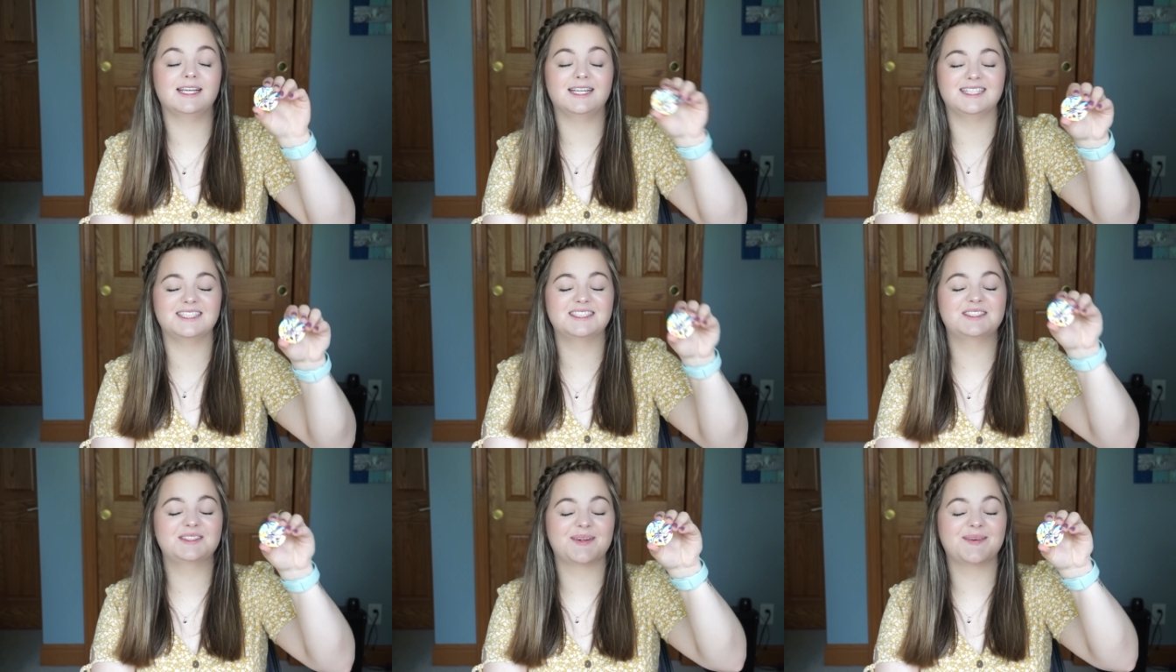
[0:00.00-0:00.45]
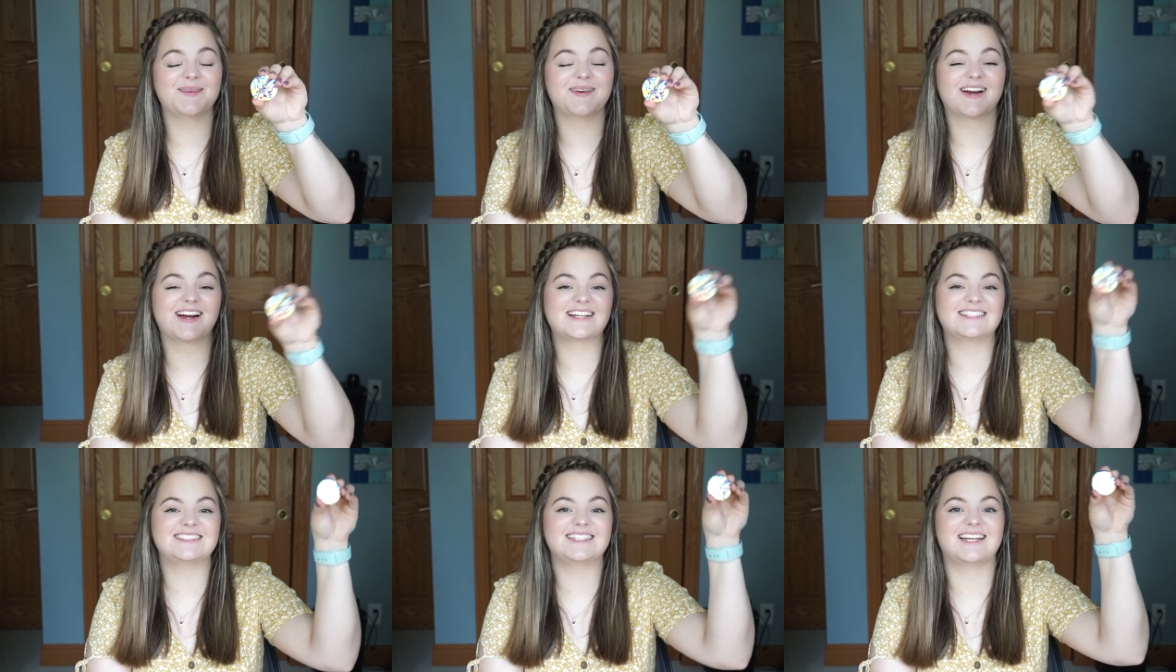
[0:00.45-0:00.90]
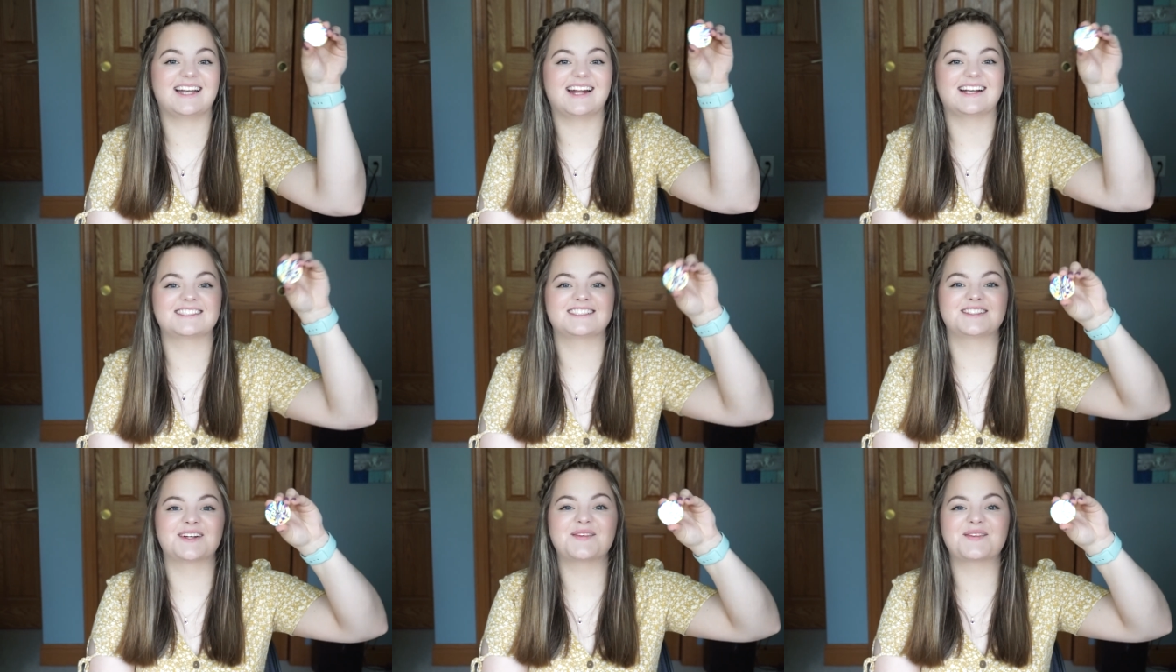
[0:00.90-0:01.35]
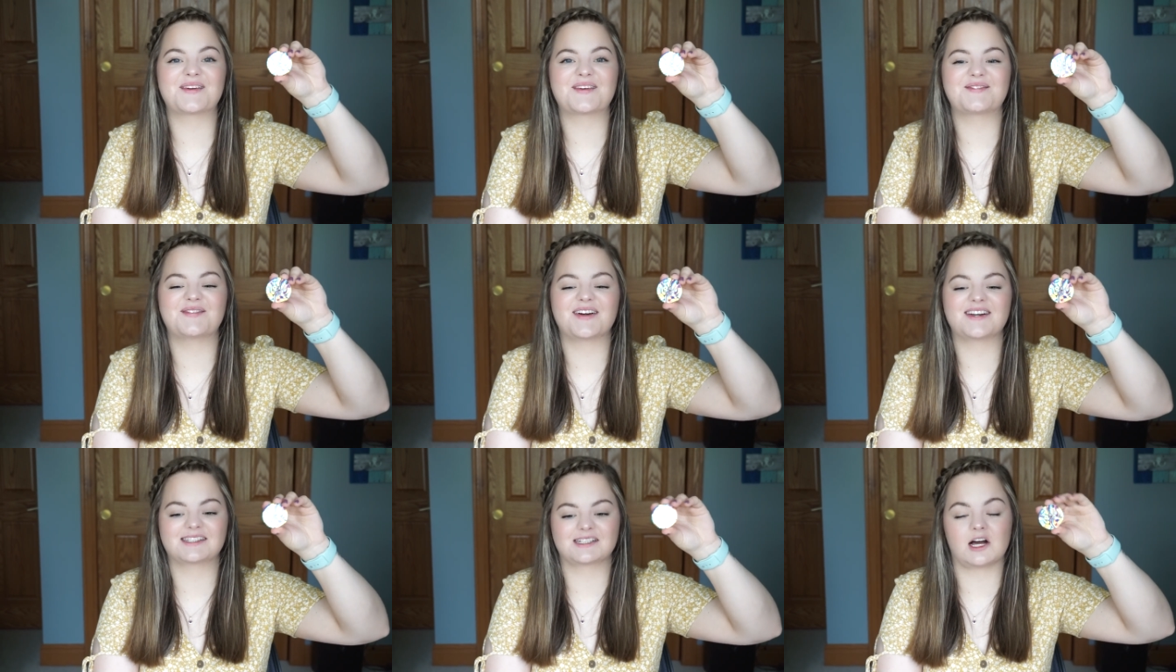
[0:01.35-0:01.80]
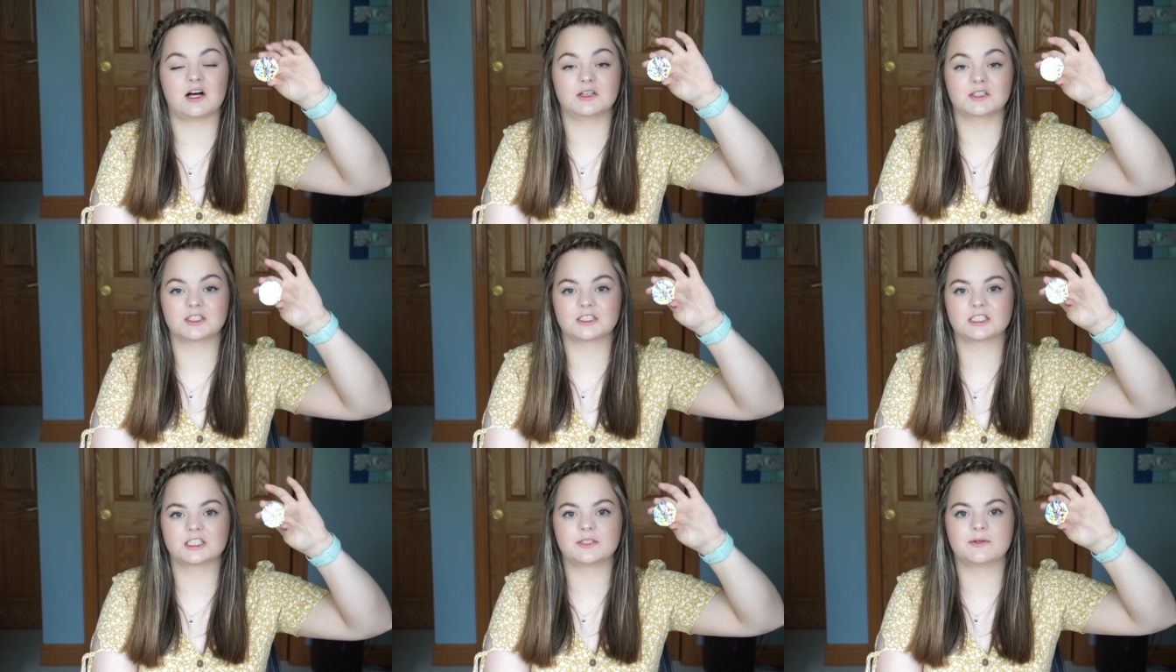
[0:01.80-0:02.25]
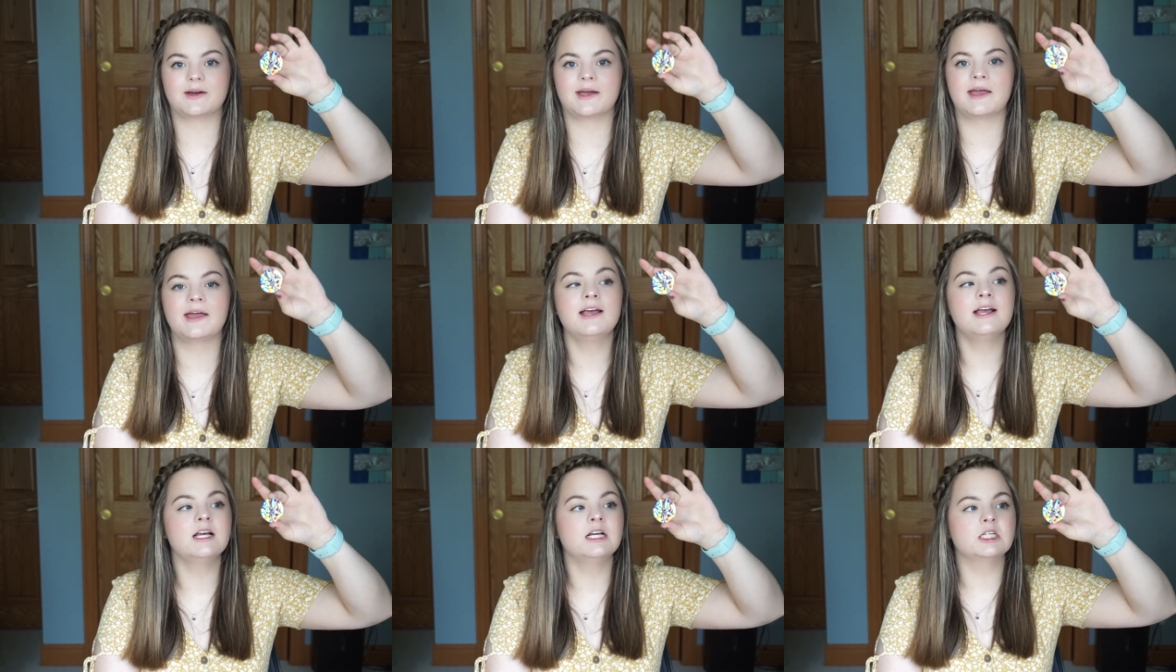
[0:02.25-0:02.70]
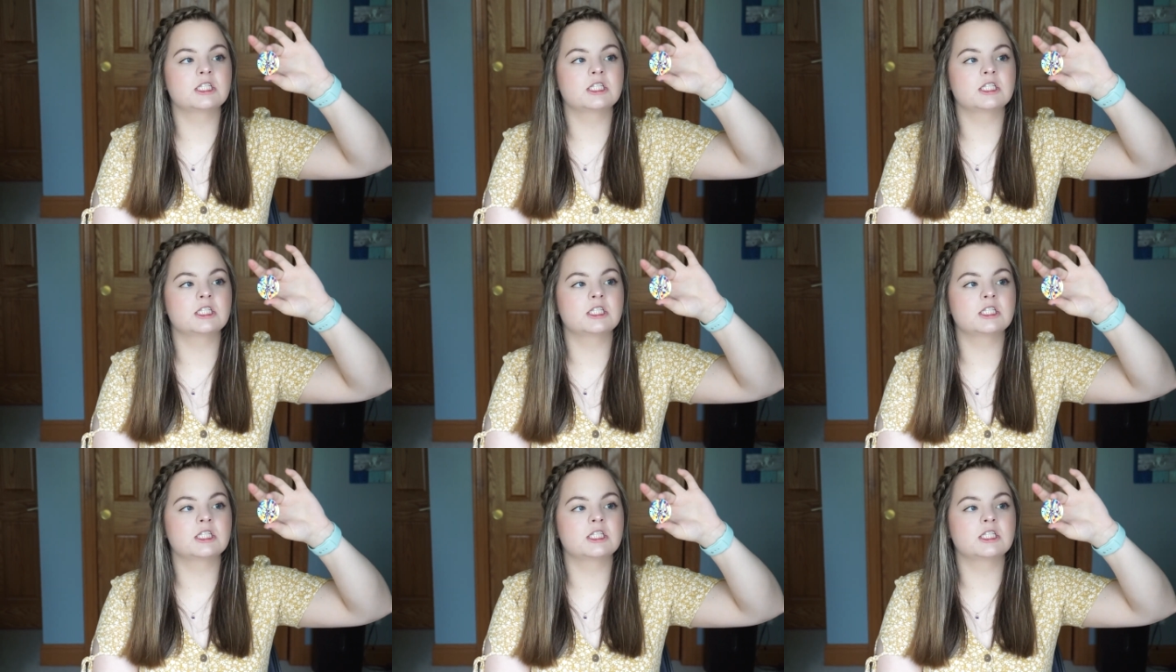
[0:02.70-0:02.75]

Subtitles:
is so crazy and has so many fun colors to it.